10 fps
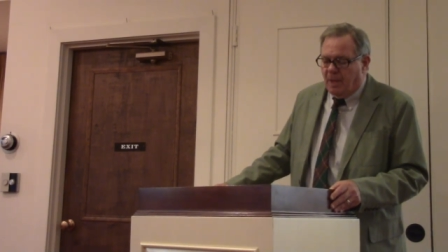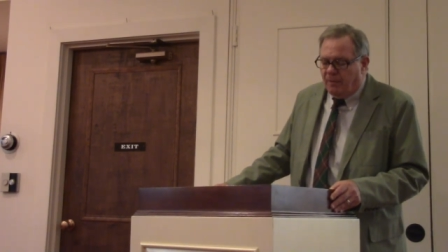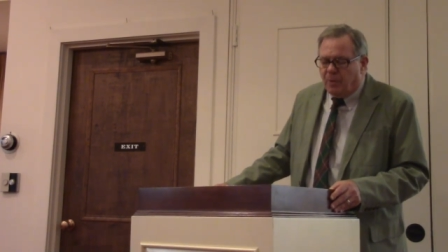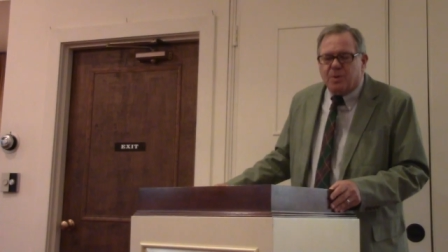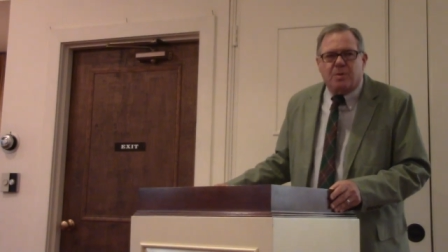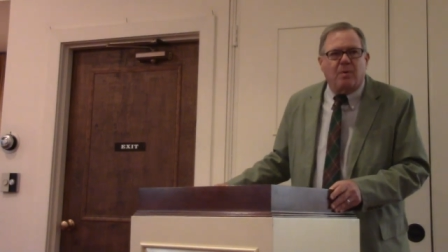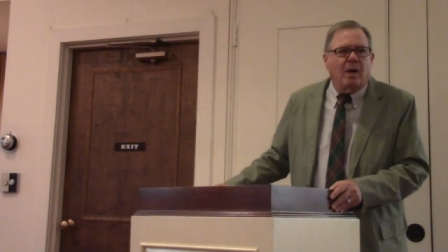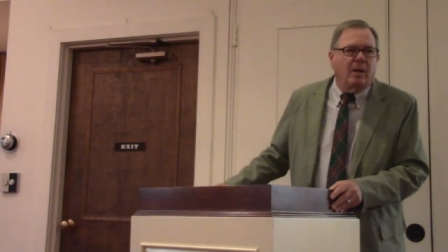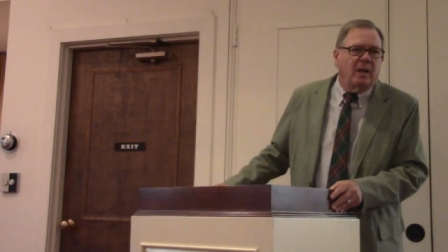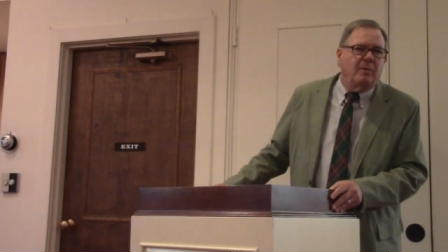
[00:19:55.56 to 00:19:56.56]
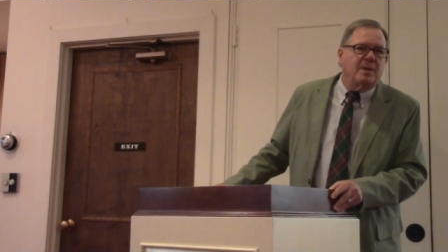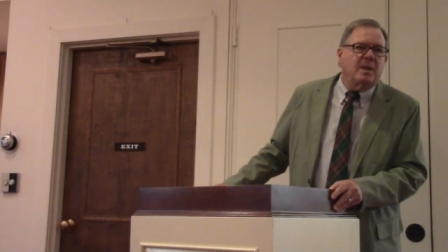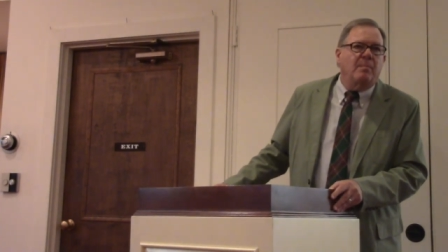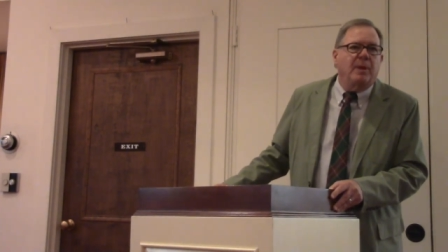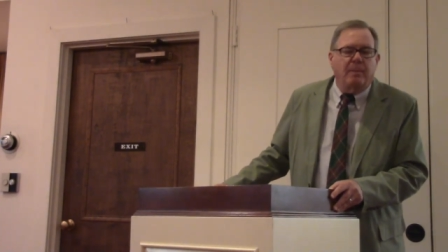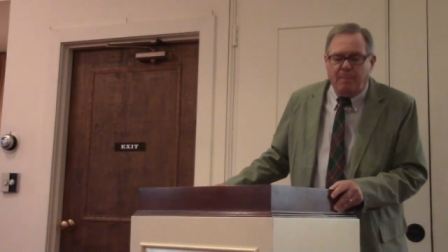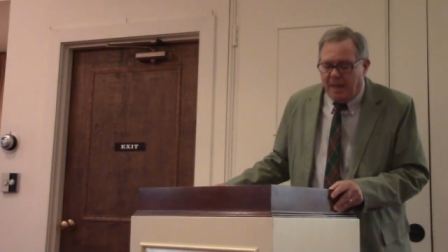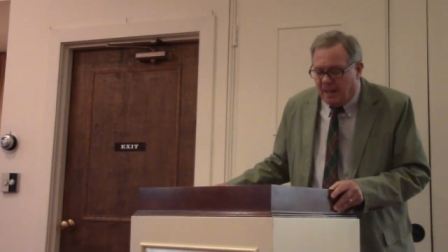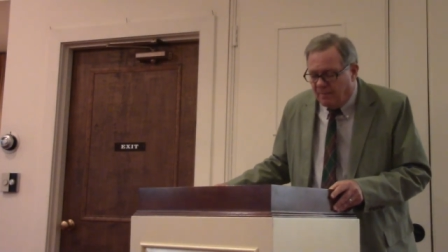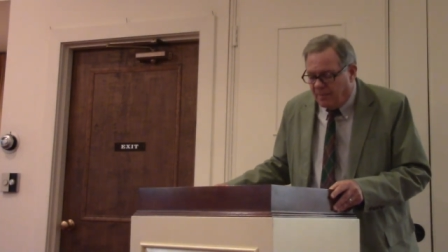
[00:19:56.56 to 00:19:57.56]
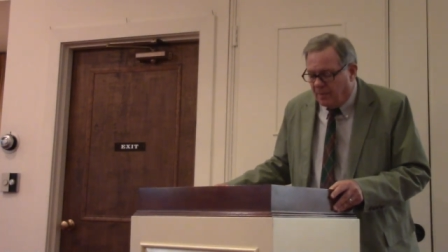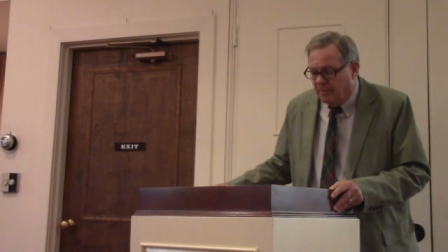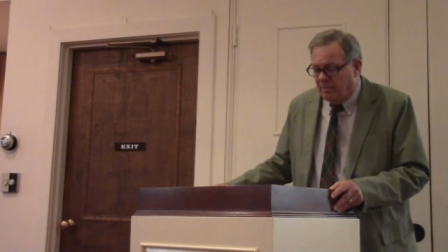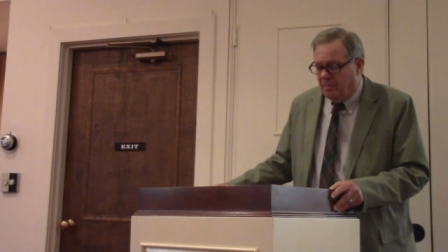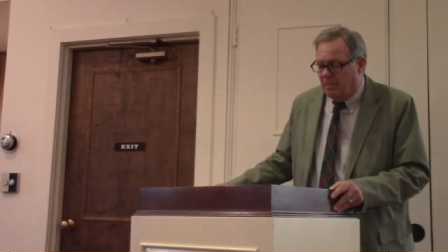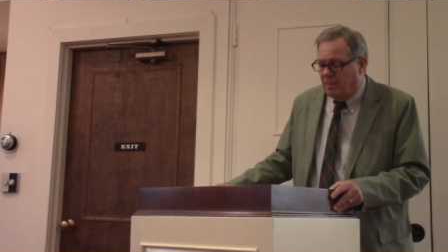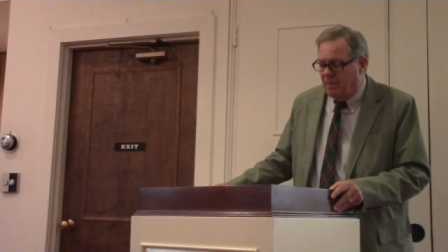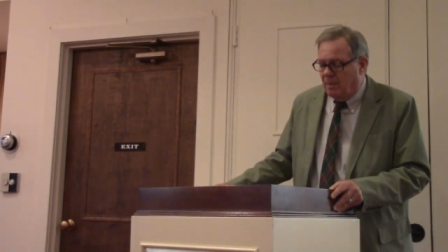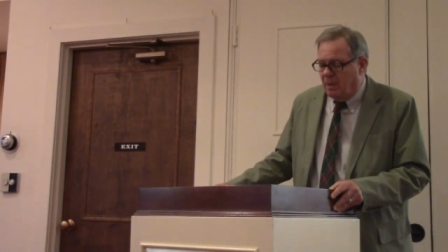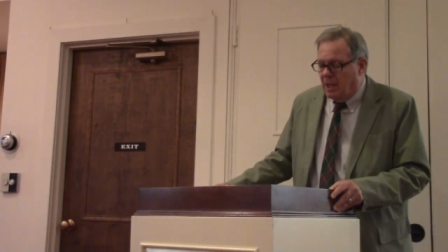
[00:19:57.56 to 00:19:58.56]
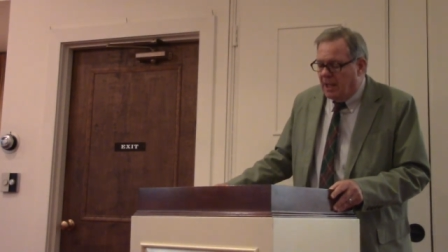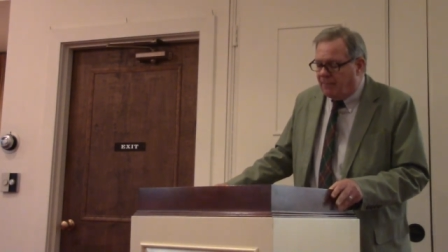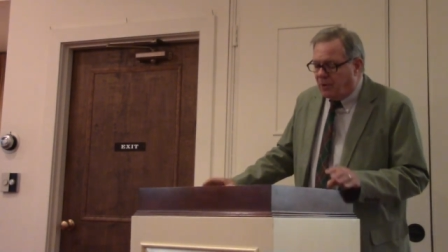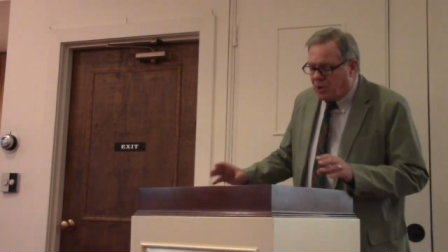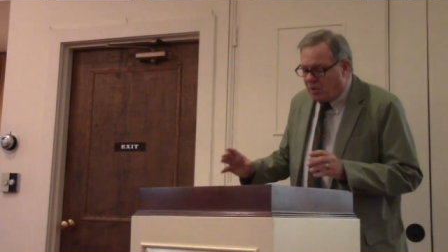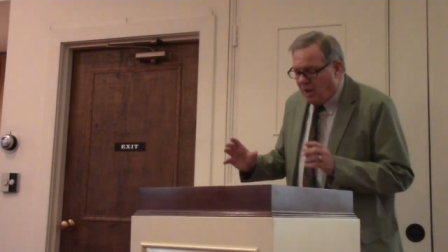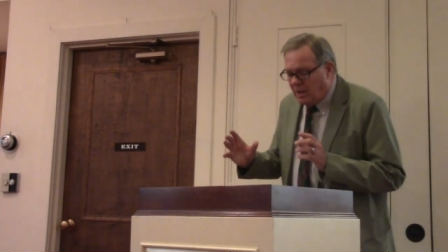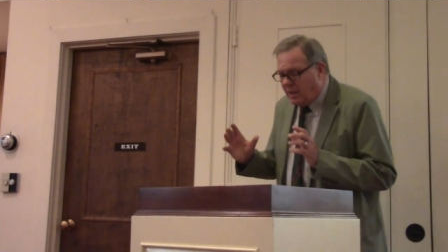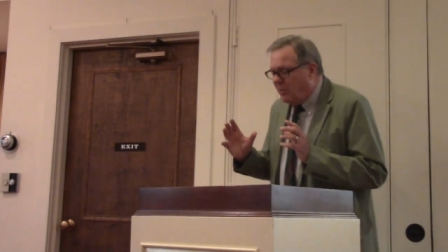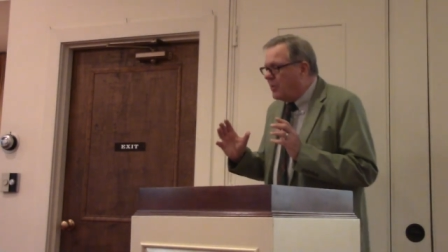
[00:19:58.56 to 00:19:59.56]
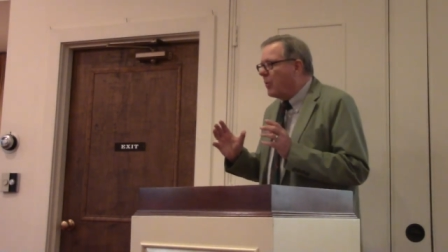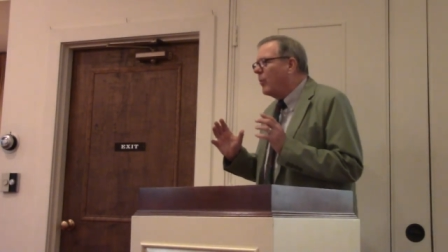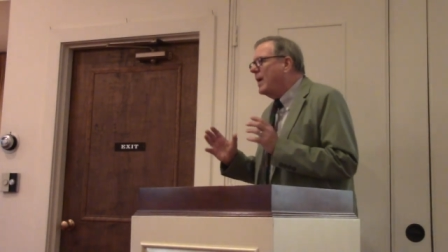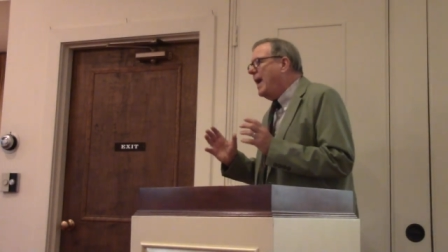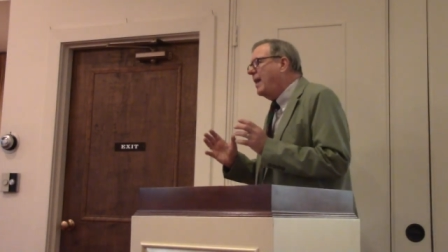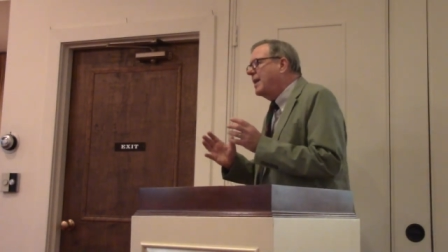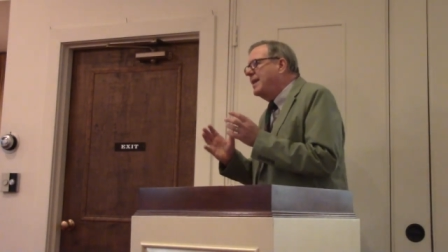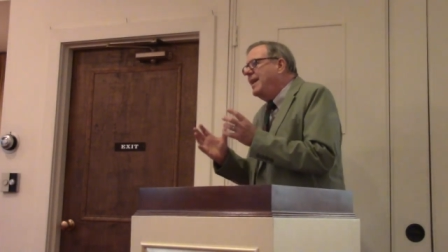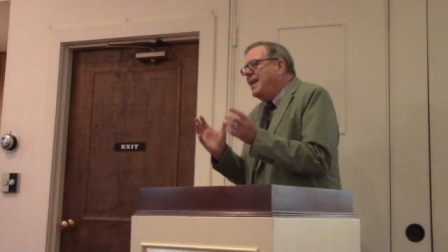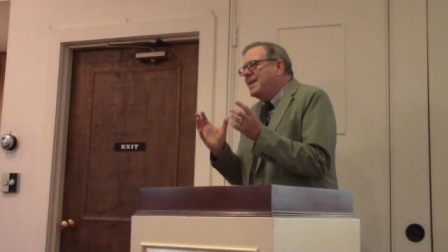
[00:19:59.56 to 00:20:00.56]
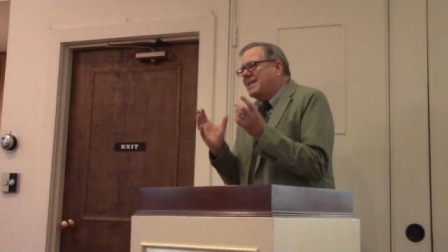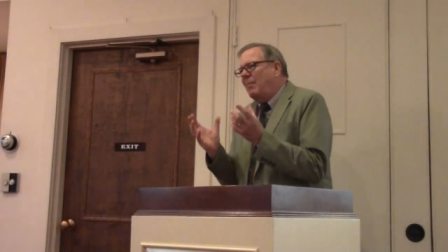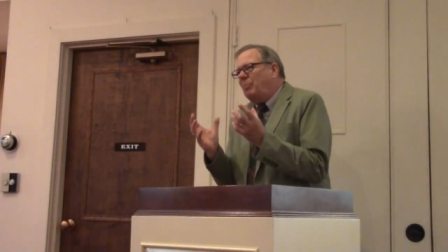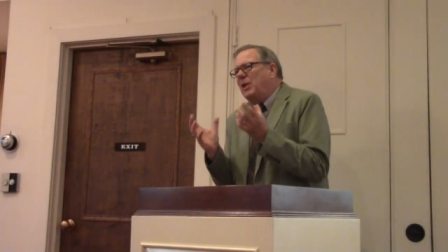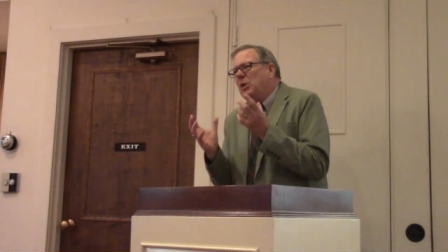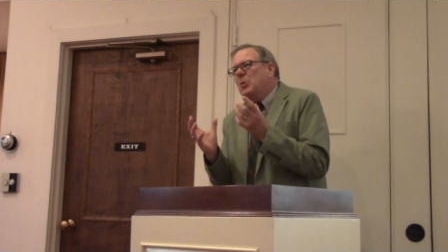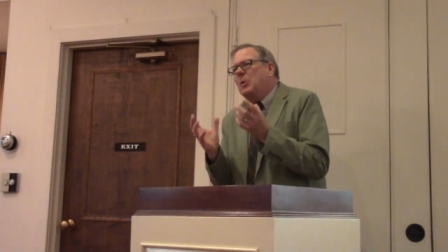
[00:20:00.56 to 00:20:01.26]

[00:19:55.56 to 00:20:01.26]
if you're struggling with something painful, if you're struggling with a reality, something